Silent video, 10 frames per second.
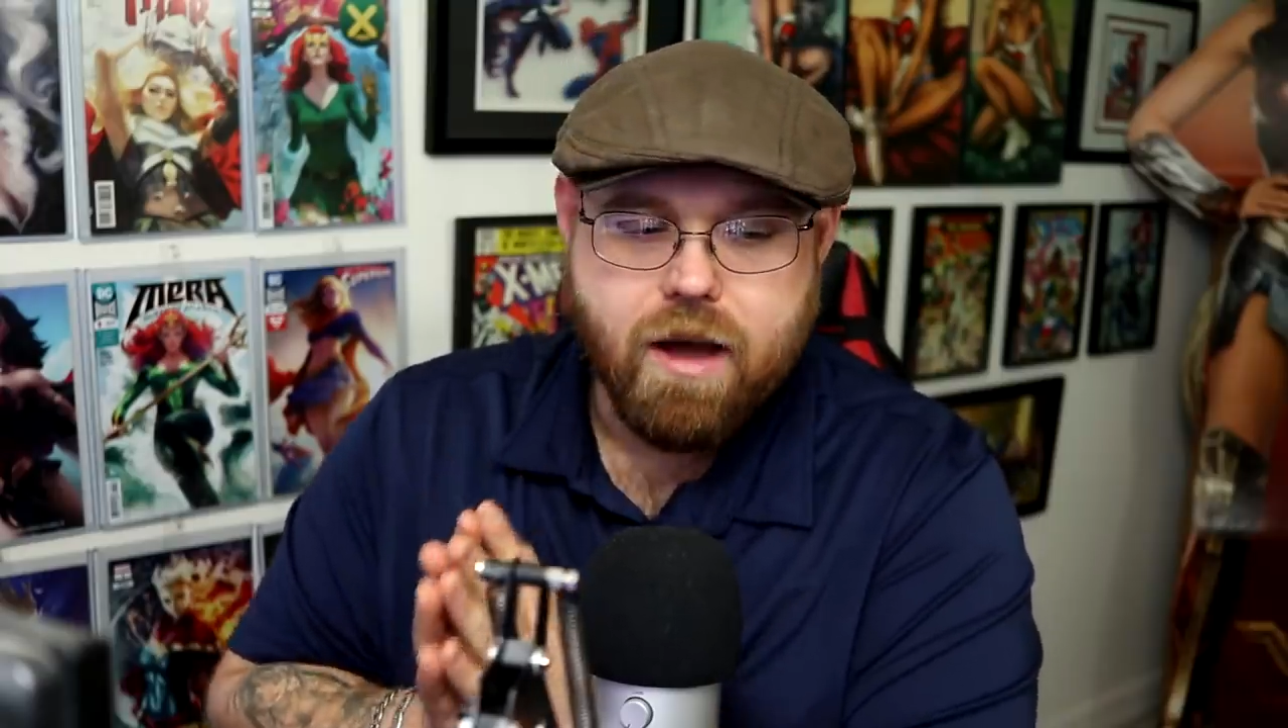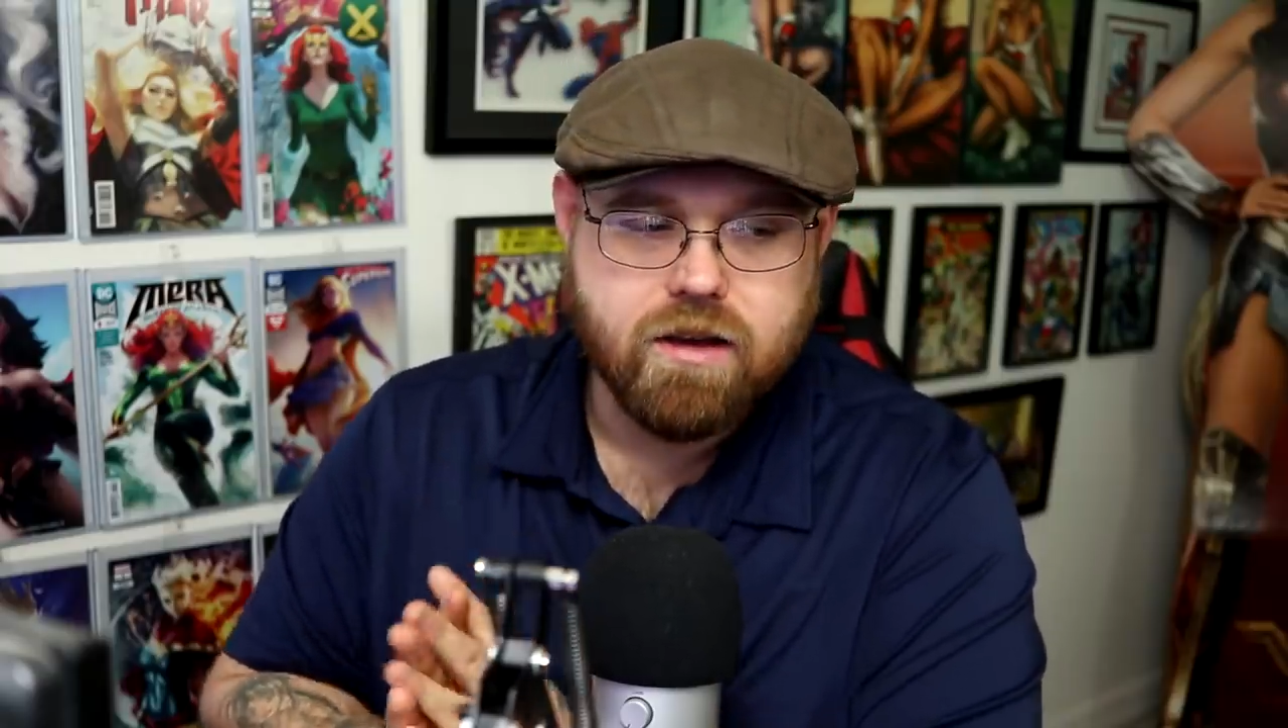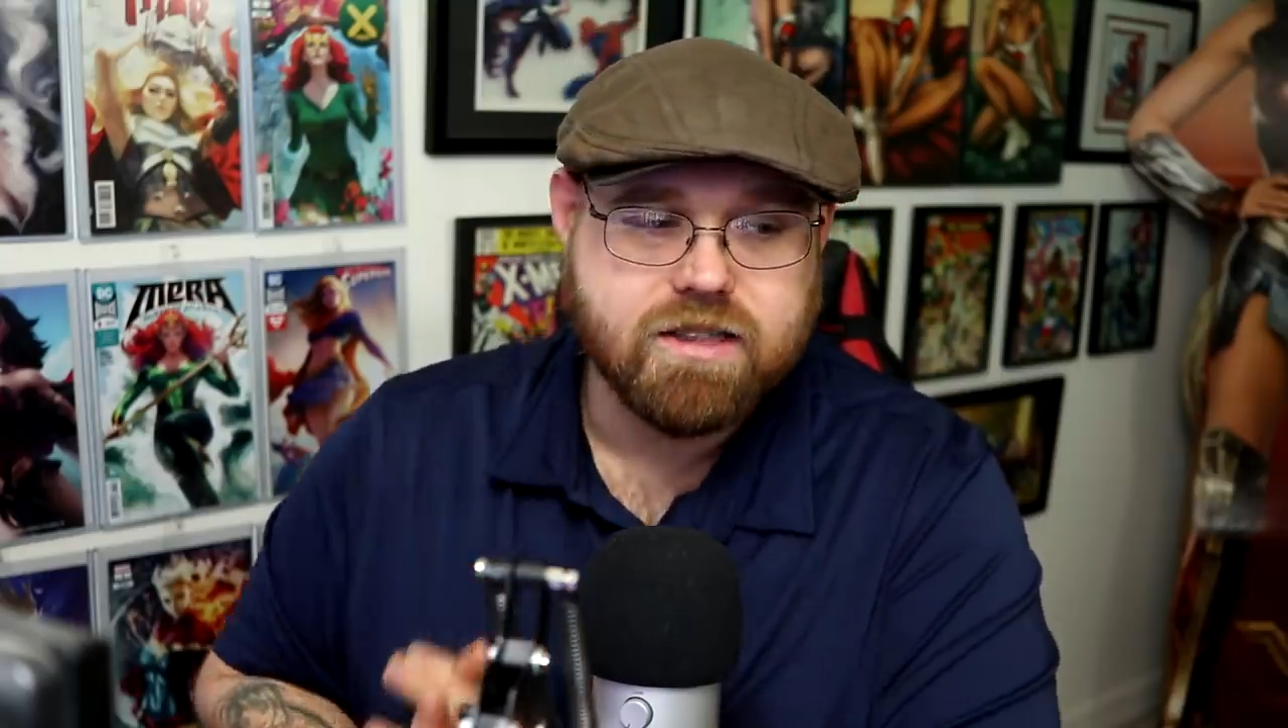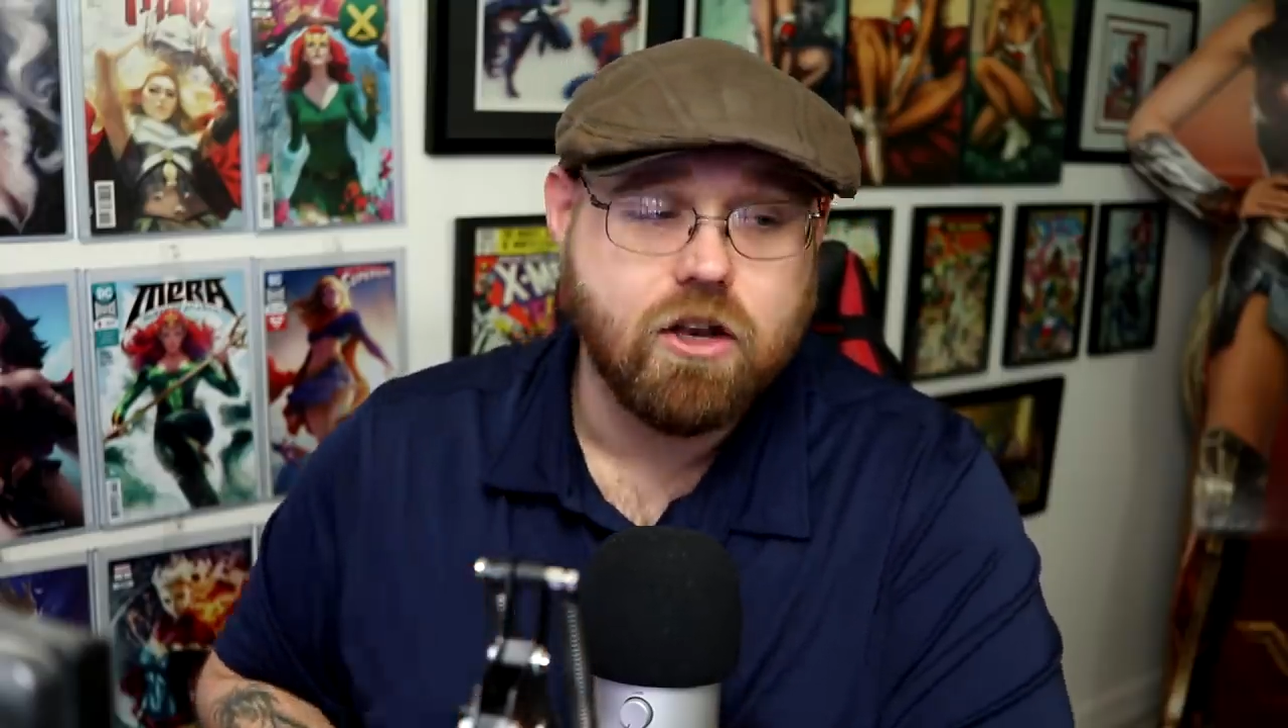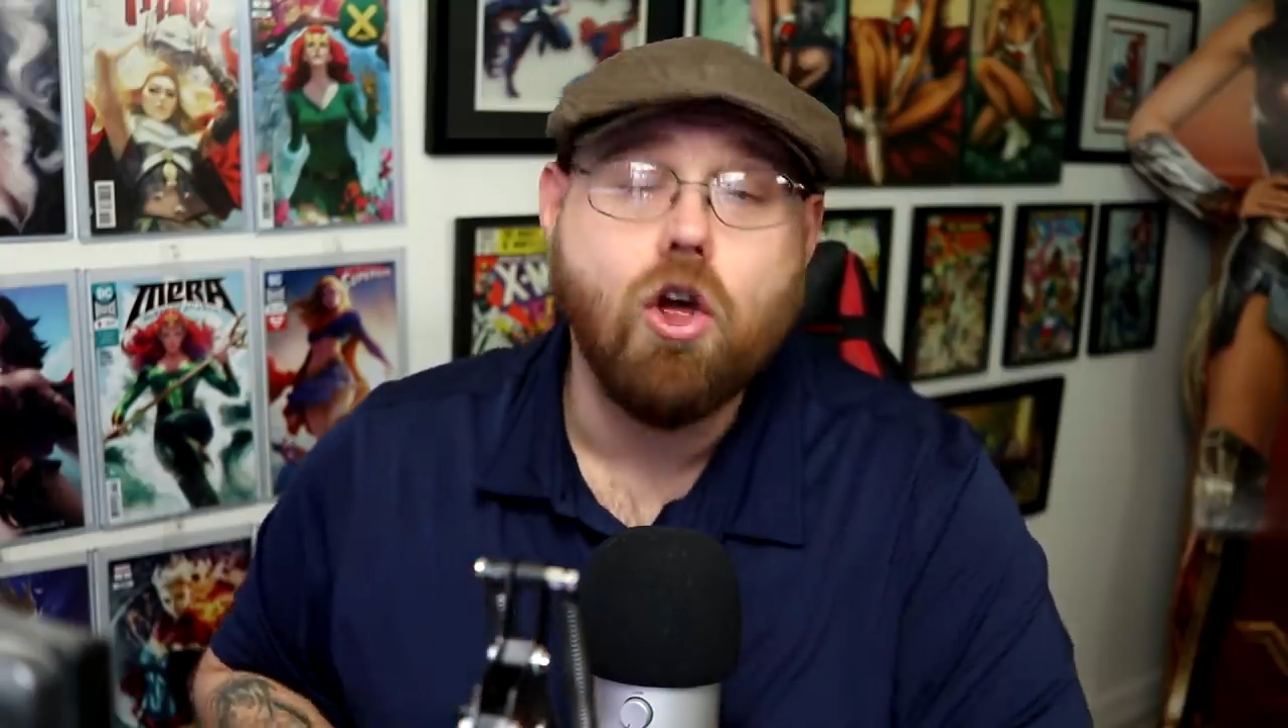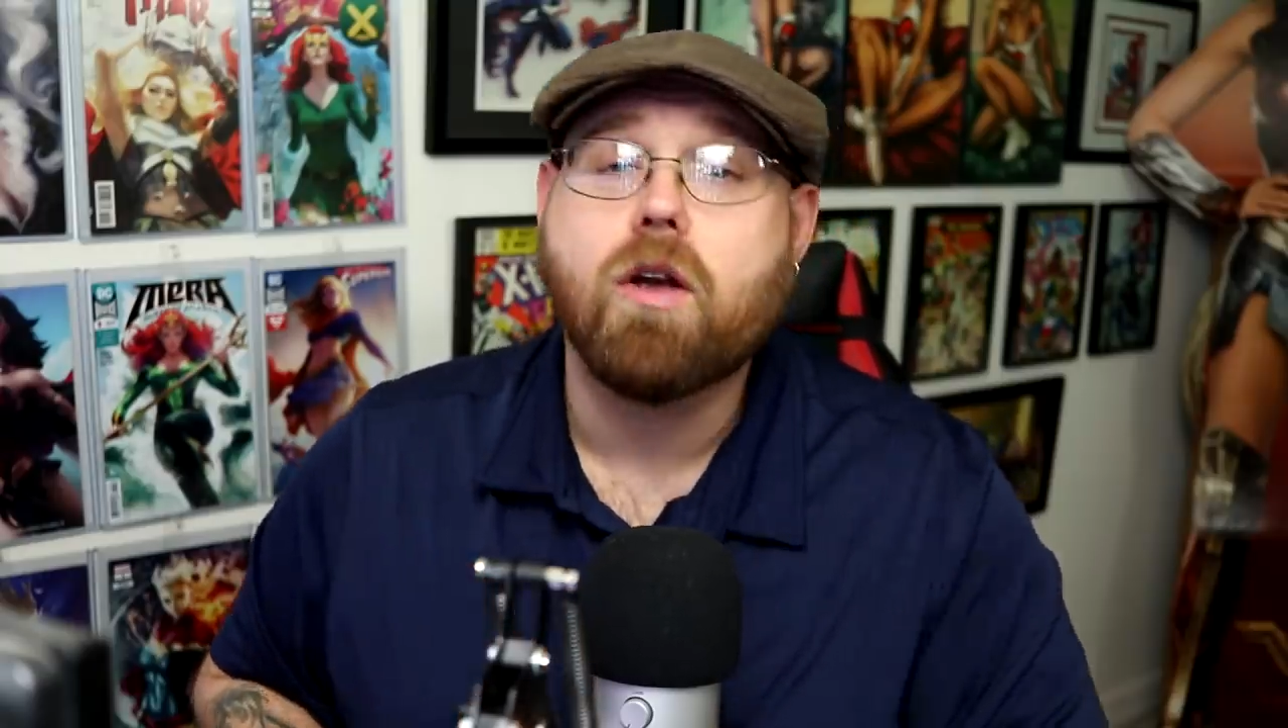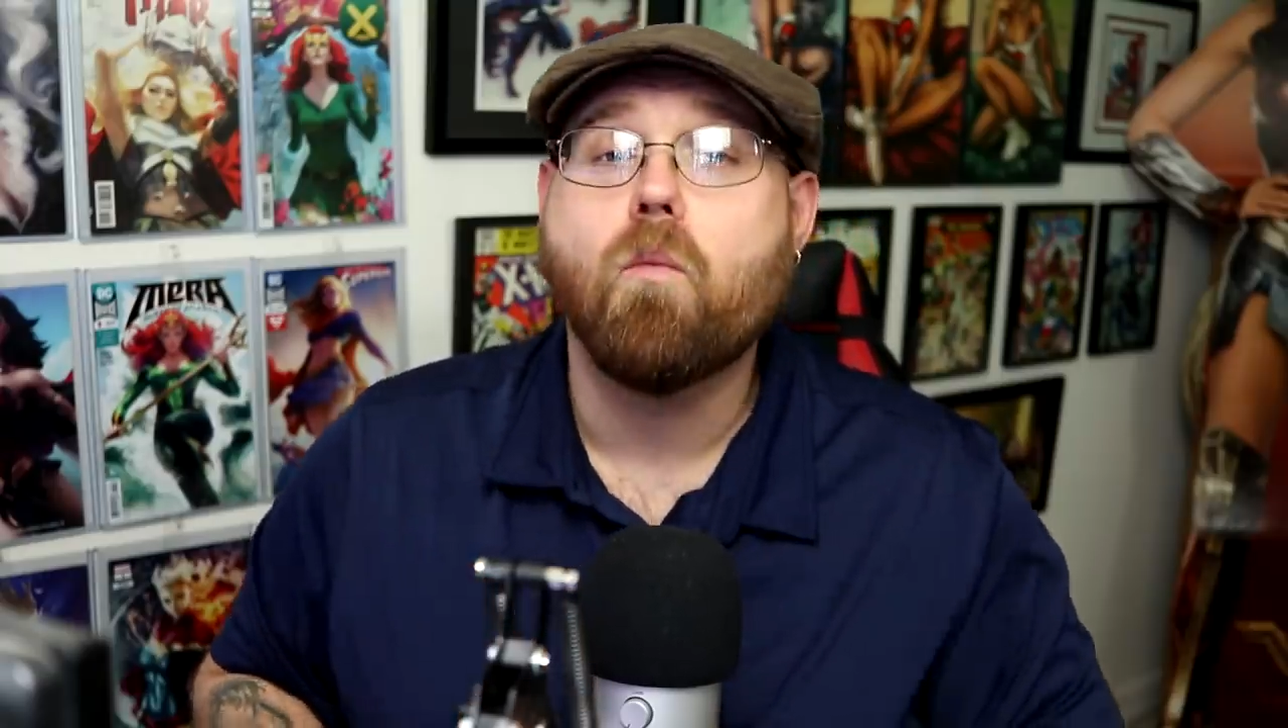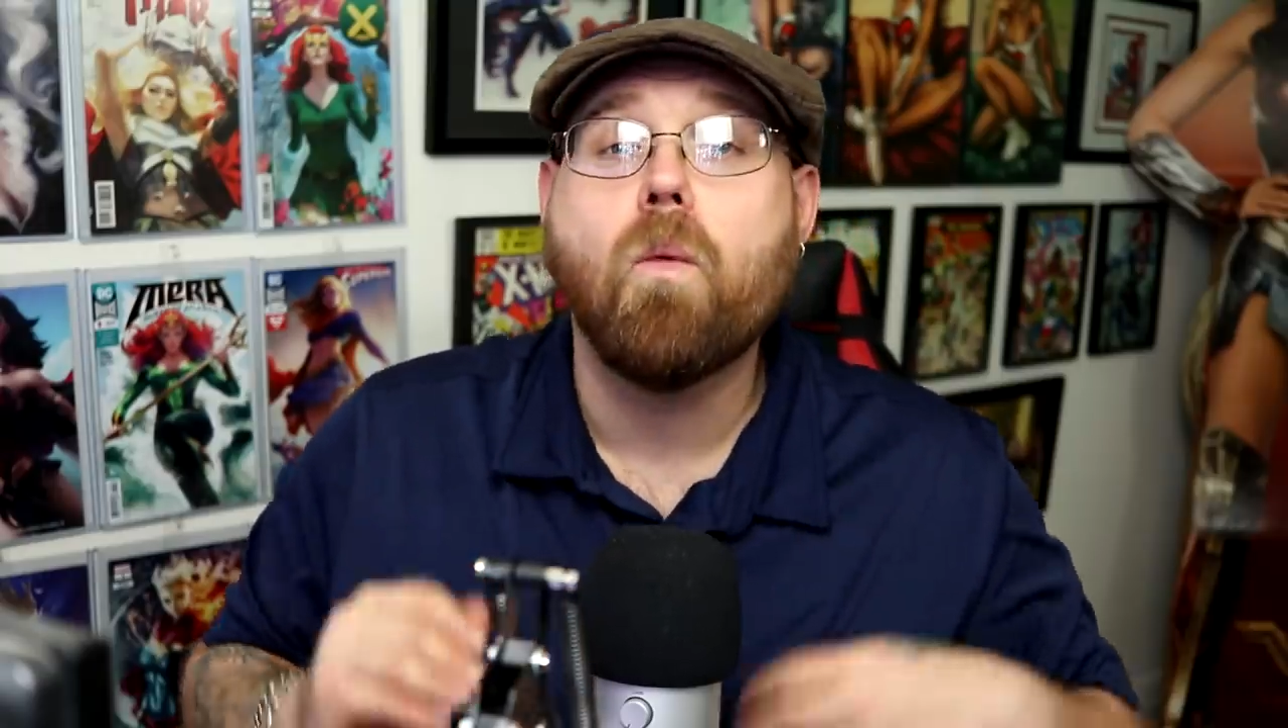out and said, look,